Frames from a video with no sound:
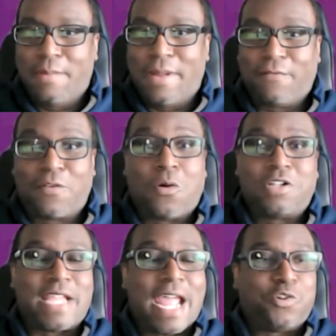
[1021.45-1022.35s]
But of
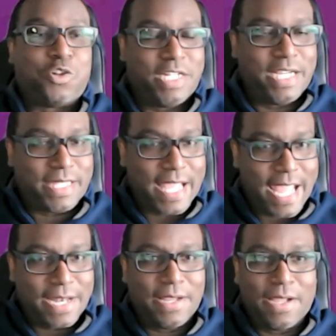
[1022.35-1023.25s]
course, after she did
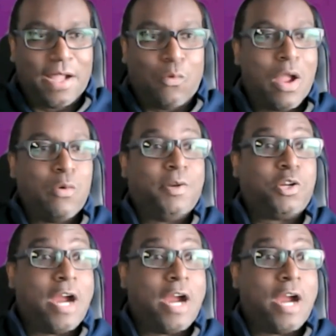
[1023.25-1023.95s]
that, a white woman